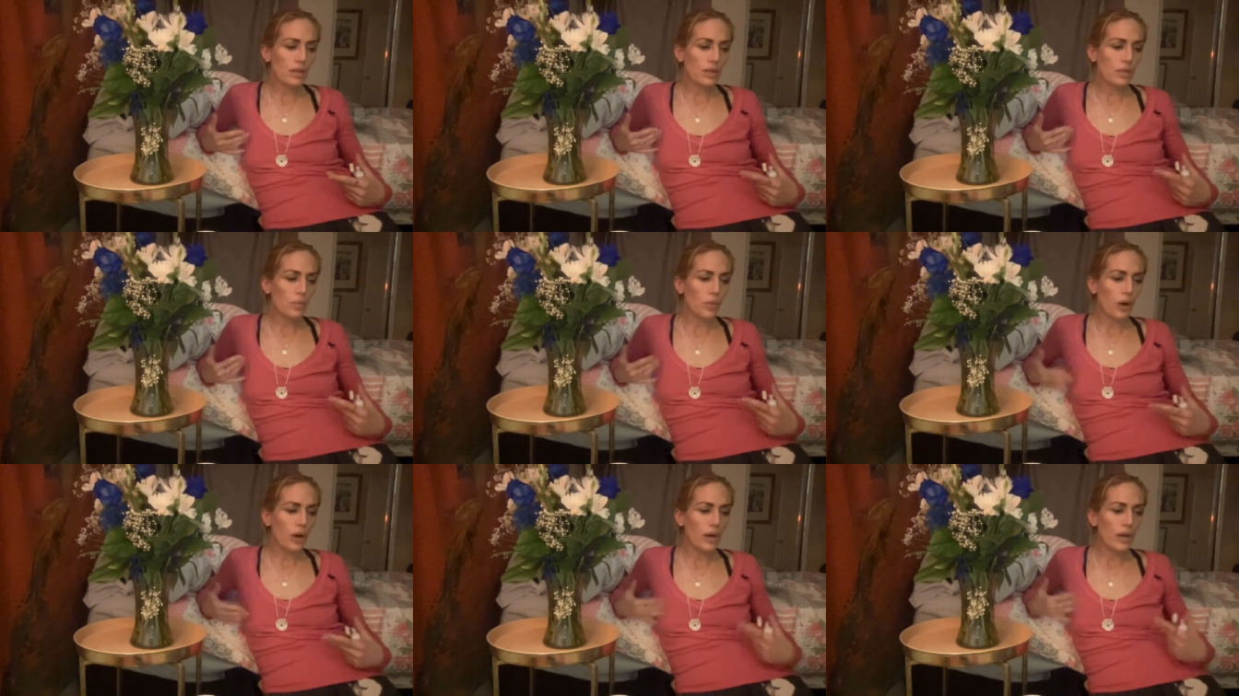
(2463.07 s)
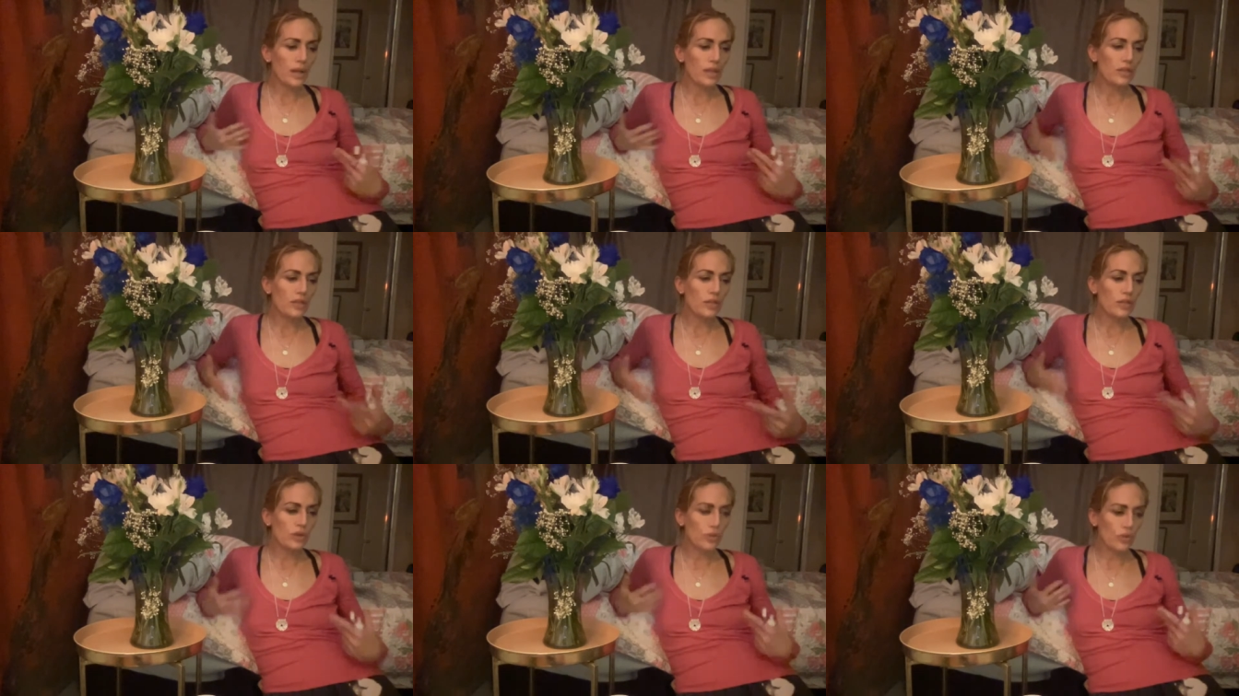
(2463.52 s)
wanted
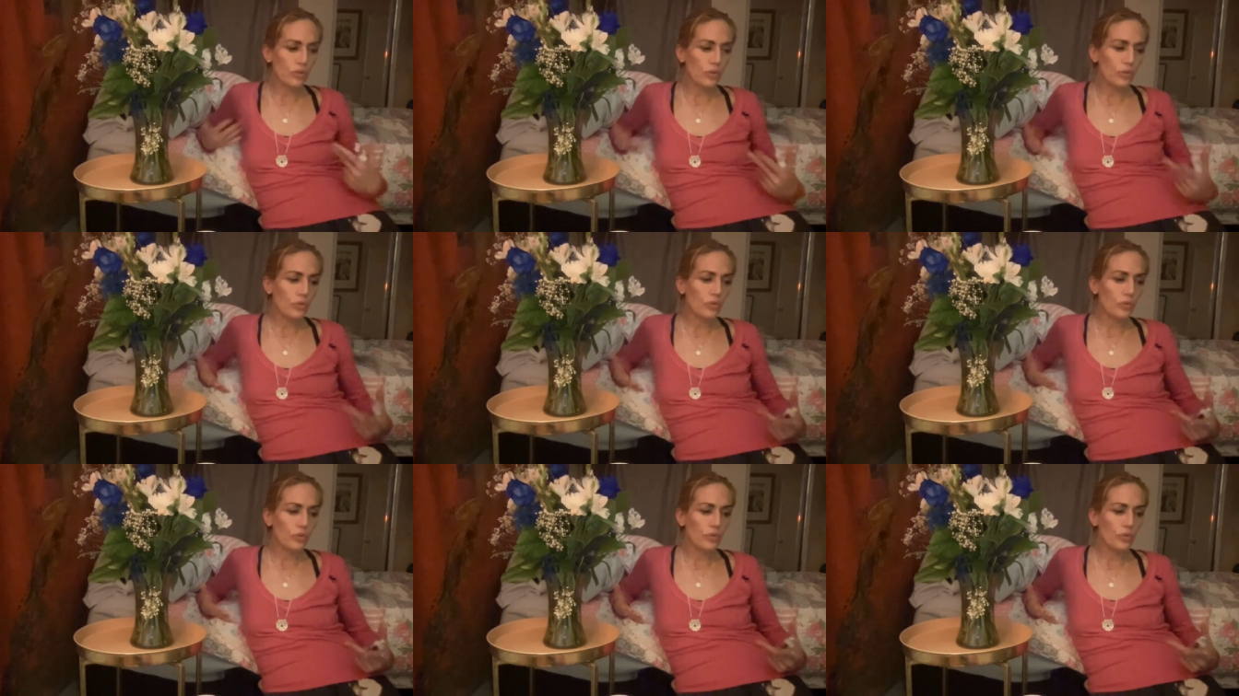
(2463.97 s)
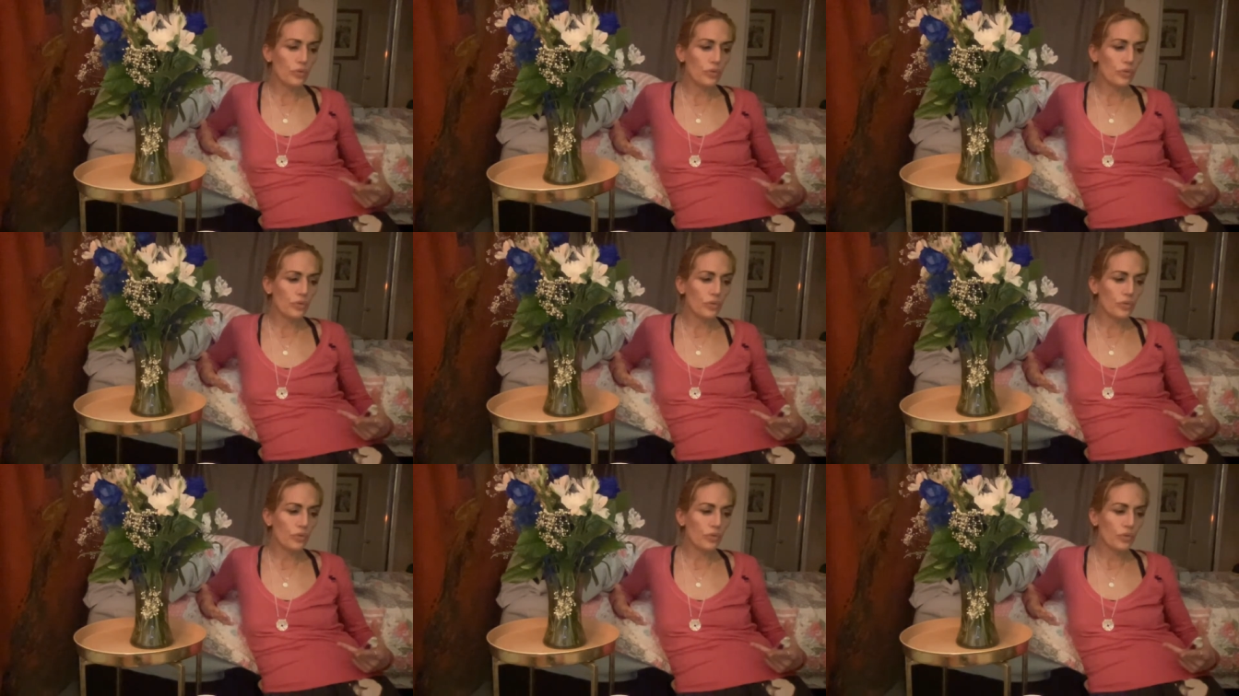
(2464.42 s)
to.
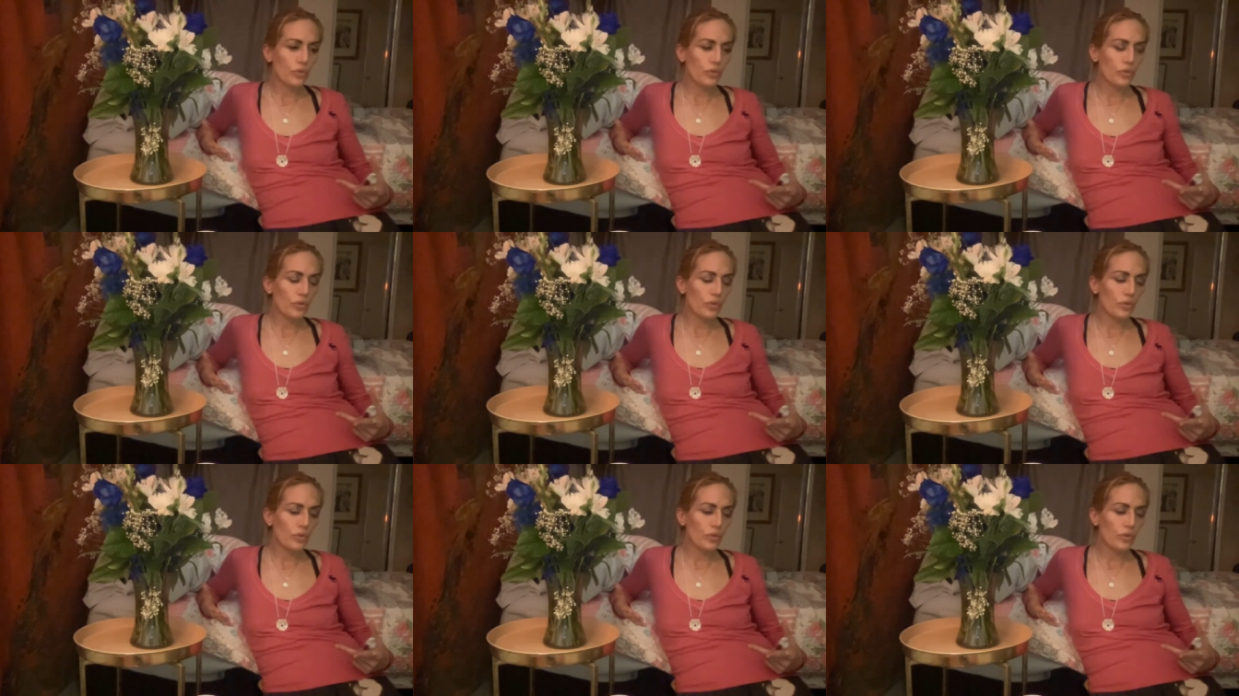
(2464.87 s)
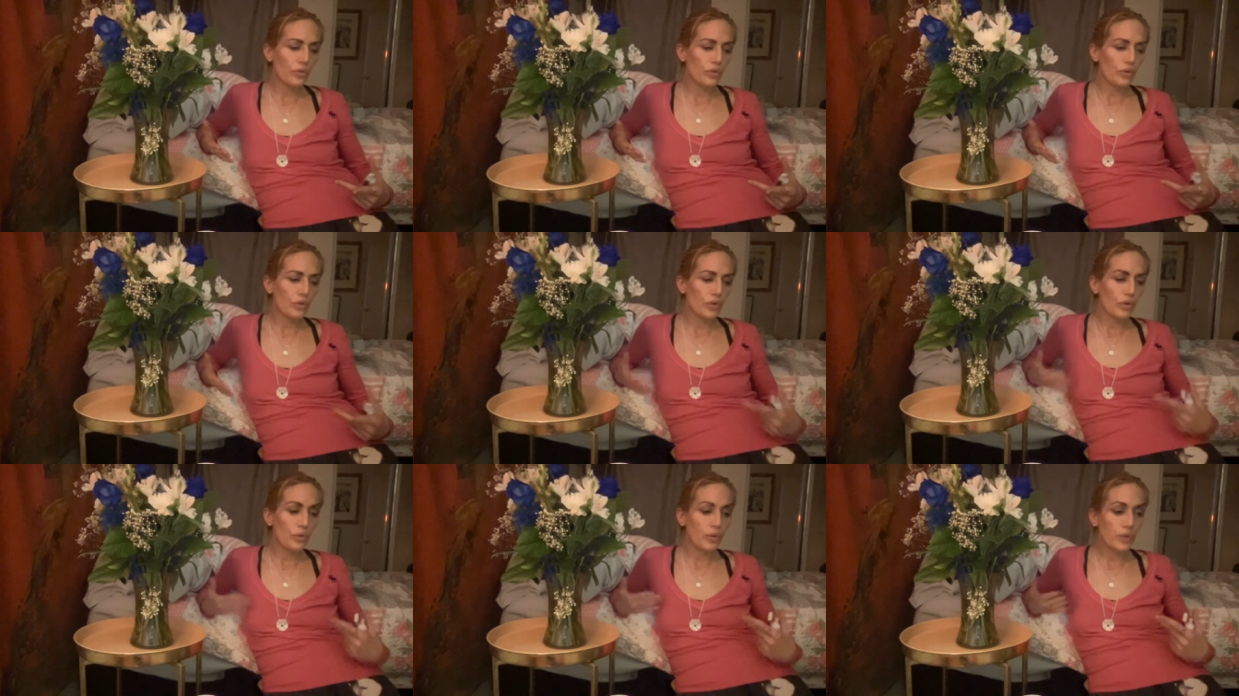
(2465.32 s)

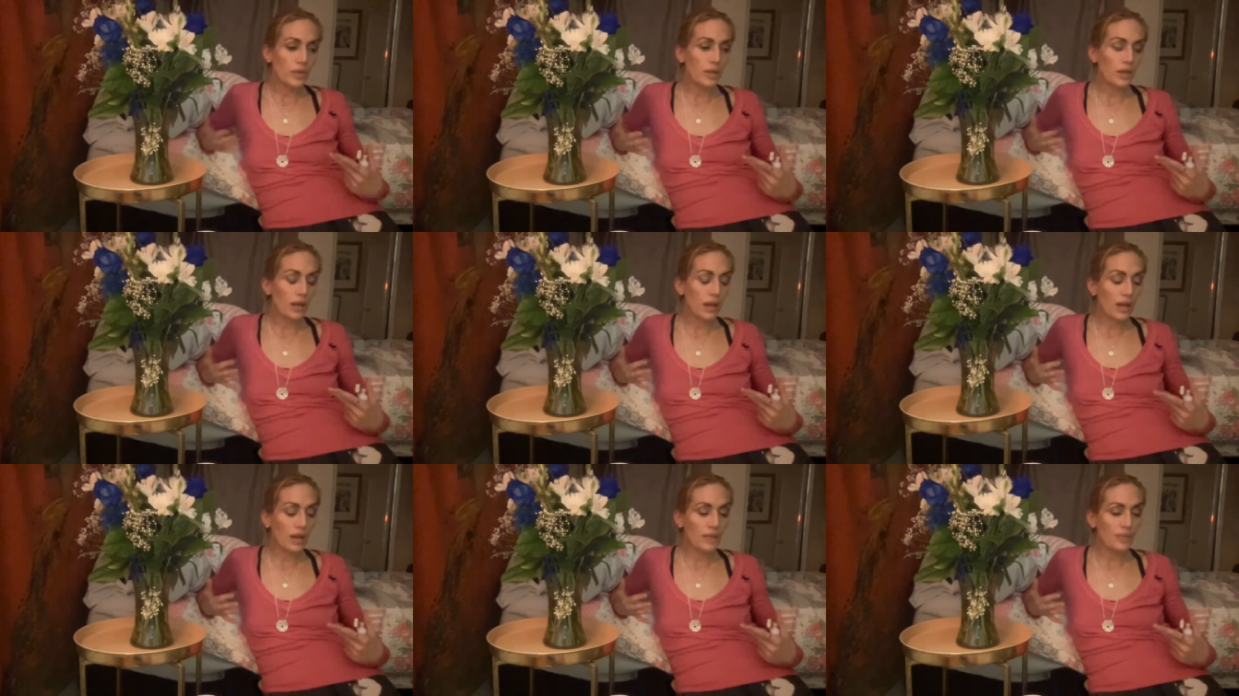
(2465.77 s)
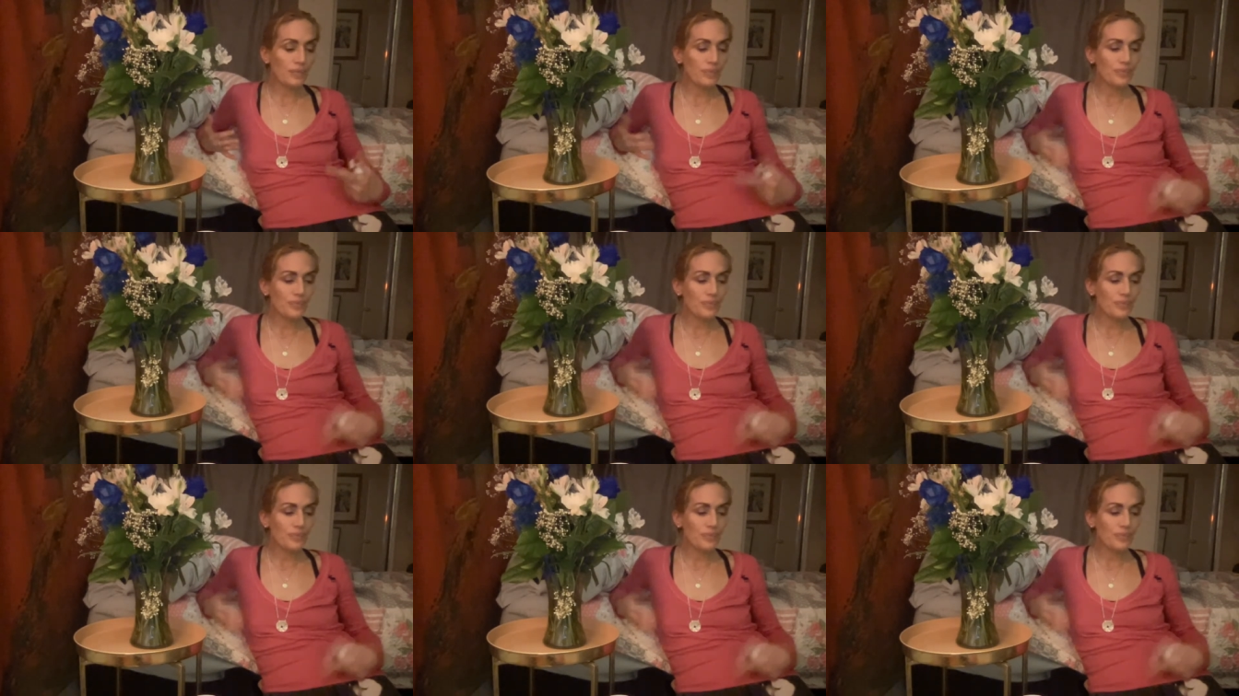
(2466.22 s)
He was a